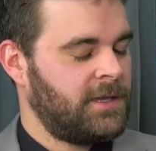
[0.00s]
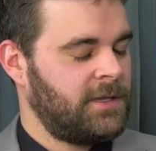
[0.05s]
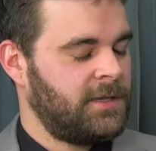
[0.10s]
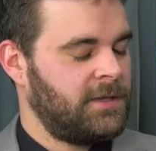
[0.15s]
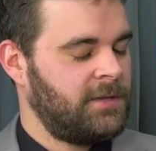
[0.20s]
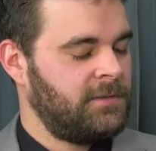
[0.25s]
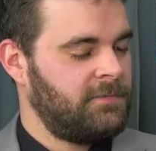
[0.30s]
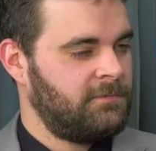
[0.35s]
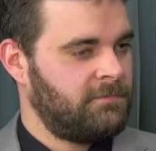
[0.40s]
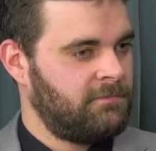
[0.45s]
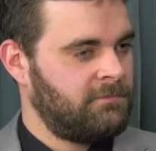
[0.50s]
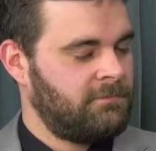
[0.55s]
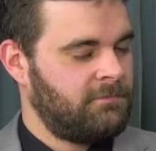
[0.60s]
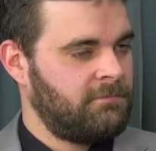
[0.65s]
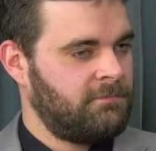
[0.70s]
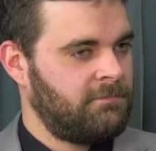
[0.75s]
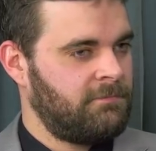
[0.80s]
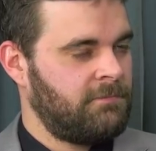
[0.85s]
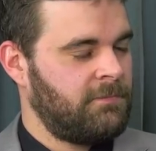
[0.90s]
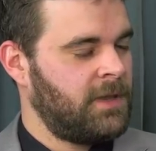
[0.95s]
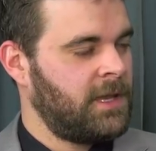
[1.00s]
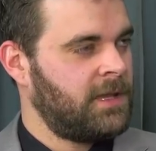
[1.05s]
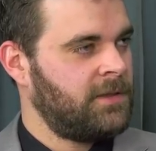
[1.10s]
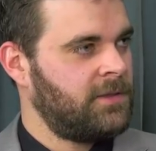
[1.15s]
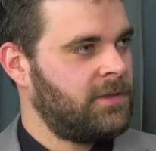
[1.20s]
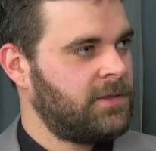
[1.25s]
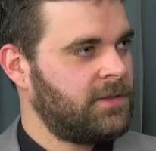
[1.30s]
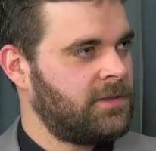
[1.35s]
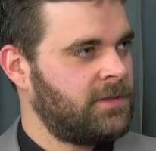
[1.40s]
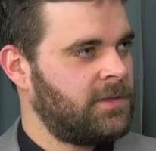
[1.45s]
he had
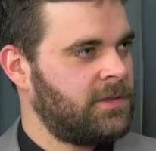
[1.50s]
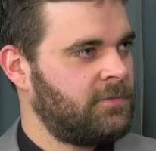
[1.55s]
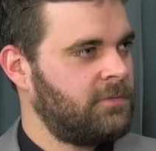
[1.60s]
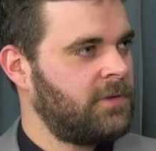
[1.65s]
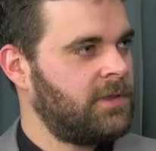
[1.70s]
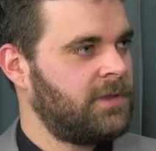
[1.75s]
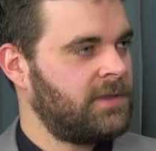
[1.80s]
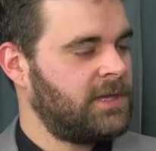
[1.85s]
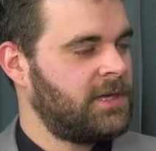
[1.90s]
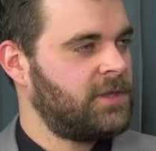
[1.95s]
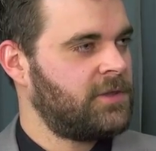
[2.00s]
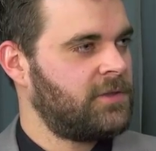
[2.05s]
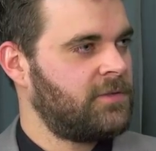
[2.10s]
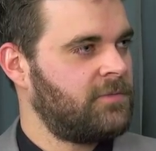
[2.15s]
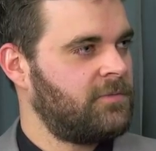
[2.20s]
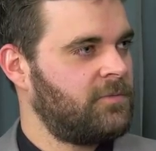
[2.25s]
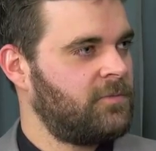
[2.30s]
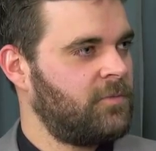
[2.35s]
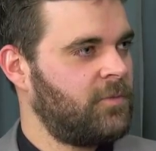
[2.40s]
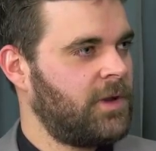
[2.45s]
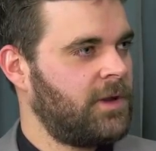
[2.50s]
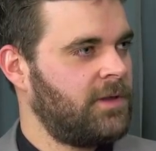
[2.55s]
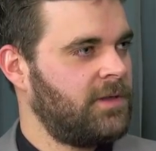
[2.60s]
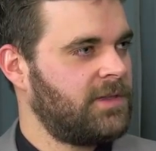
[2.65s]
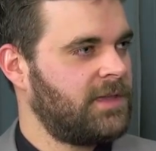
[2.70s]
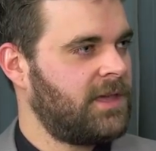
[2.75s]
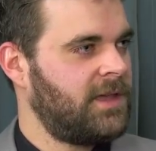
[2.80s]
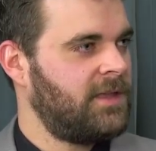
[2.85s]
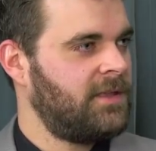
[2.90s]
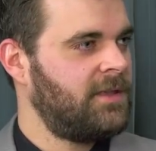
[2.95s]
this realization where he
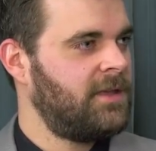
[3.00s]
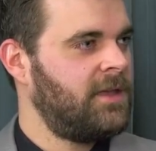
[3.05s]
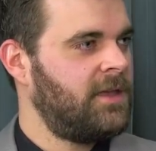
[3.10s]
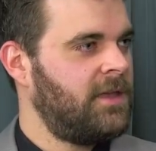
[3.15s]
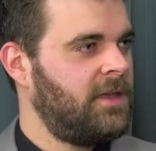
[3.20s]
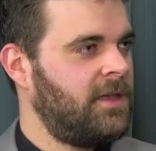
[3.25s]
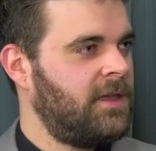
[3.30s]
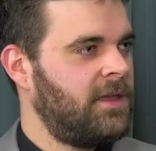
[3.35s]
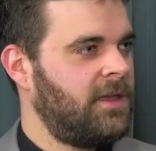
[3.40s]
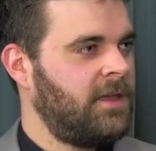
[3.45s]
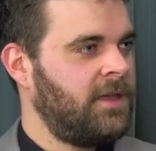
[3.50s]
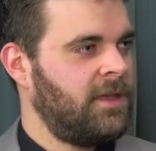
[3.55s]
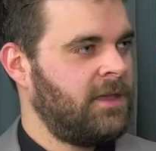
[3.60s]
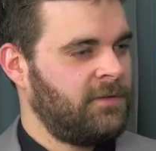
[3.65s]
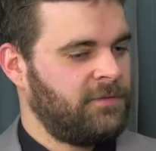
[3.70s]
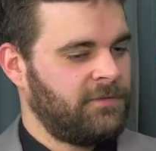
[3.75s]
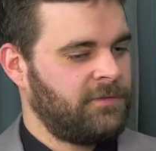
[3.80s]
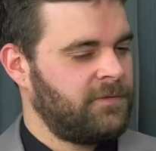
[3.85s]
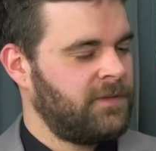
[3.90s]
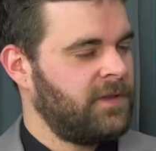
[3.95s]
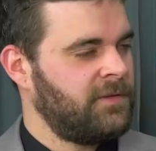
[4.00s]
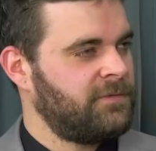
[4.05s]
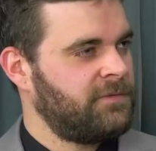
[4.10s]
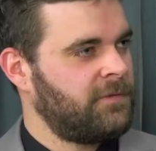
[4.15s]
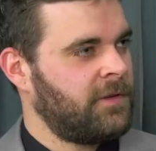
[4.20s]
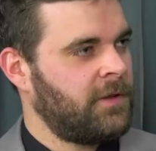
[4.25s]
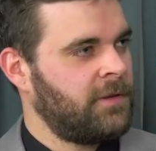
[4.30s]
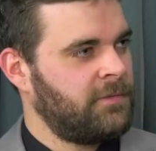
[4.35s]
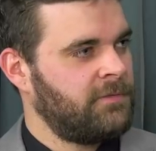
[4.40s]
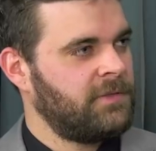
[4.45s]
said,
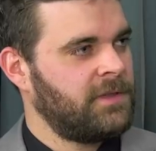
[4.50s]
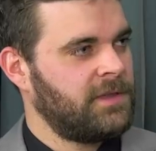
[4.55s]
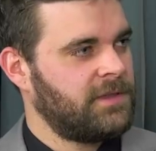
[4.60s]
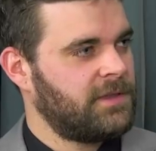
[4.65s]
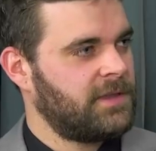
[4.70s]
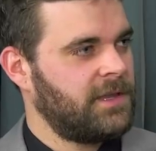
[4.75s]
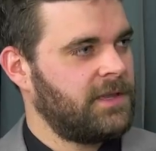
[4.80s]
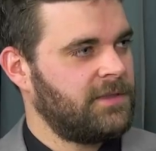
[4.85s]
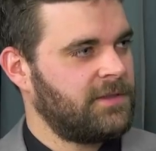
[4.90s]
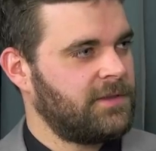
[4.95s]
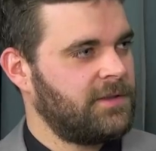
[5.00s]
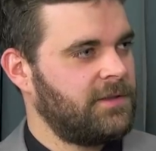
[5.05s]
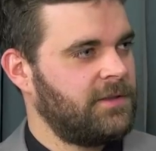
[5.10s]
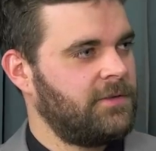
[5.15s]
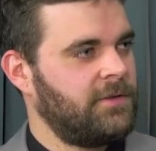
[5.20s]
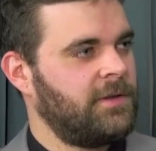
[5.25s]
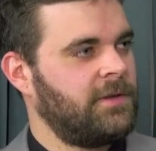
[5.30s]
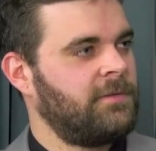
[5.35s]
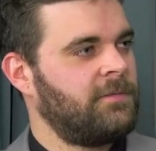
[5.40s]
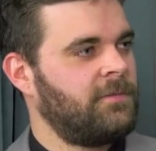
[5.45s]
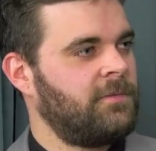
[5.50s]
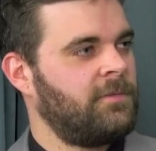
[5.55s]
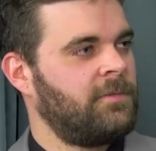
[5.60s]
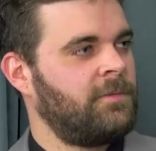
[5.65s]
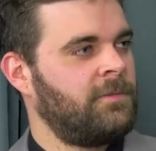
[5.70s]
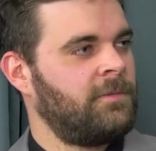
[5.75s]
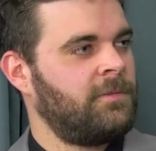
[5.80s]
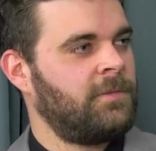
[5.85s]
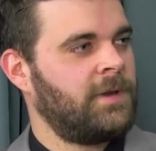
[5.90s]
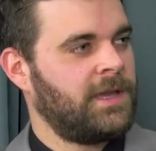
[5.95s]
if all of these saints could do it,
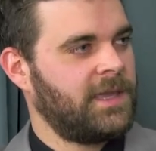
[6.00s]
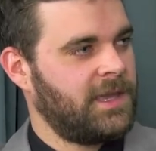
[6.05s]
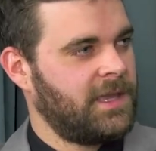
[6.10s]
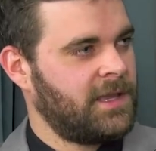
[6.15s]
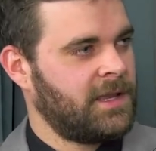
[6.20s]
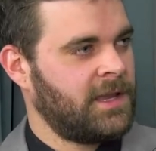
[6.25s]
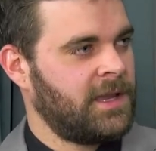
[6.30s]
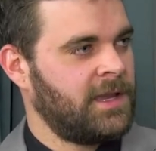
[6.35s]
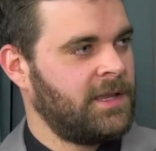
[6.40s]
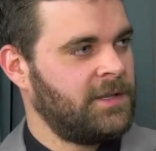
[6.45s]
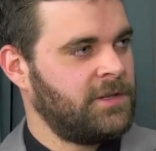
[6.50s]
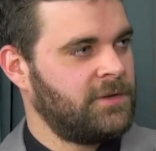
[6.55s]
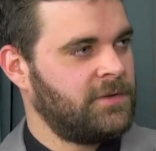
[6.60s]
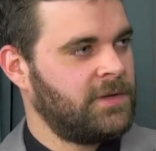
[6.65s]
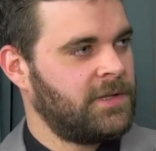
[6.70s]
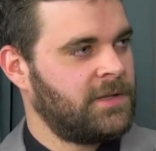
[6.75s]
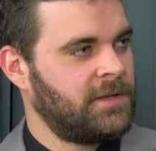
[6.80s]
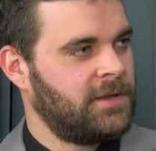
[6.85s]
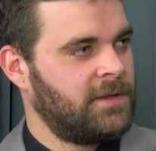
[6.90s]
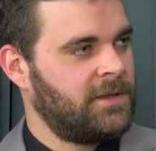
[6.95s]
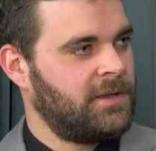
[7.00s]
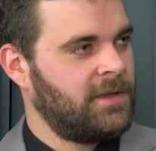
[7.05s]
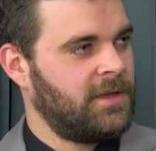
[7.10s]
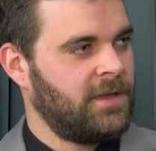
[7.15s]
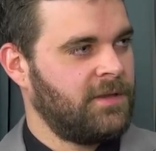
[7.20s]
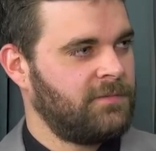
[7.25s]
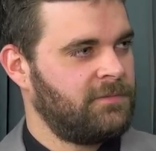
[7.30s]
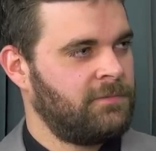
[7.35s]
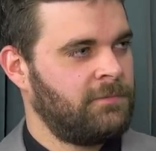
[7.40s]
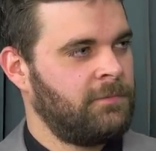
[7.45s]
why can't I do it?
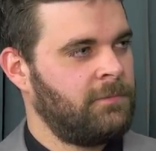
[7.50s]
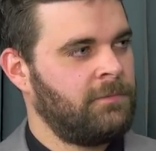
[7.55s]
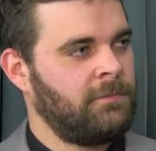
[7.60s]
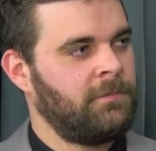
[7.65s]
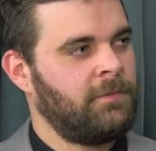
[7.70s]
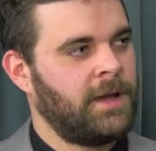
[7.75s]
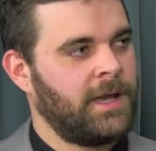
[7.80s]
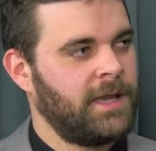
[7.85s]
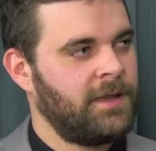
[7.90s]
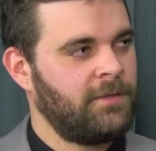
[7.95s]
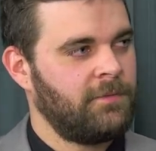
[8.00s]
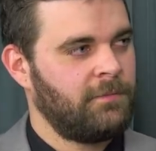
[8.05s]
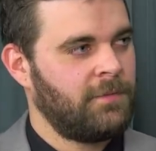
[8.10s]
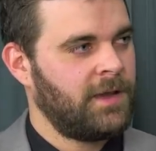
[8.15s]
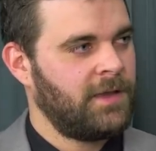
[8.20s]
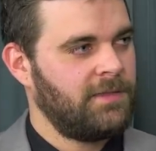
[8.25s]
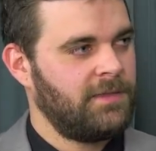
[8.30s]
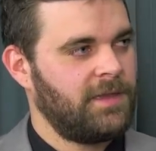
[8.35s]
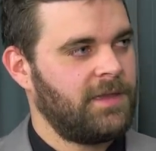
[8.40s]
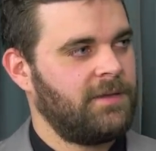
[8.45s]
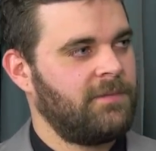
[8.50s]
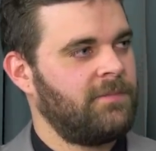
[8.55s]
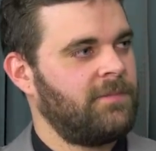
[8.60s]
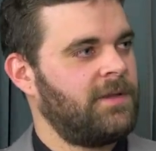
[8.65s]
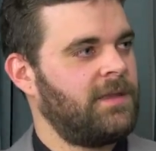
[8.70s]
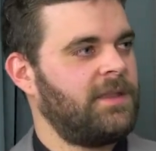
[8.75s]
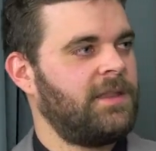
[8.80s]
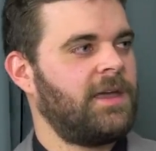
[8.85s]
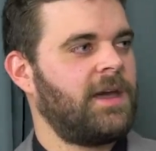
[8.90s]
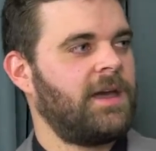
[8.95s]
Mm-hmm. Why them
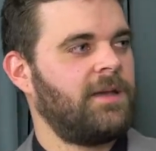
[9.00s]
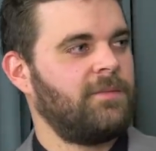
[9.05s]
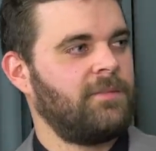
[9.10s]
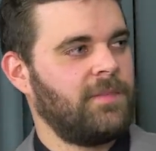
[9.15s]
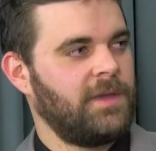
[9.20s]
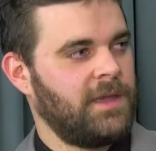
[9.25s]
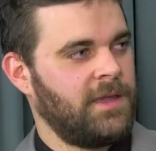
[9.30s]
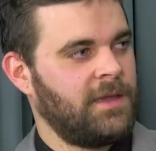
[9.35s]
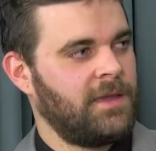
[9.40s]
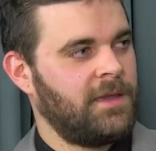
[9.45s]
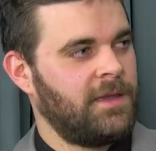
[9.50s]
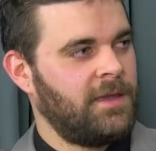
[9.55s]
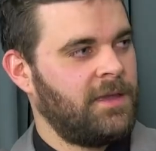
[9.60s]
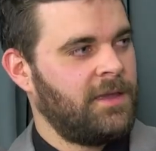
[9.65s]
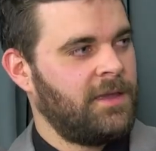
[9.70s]
and not me?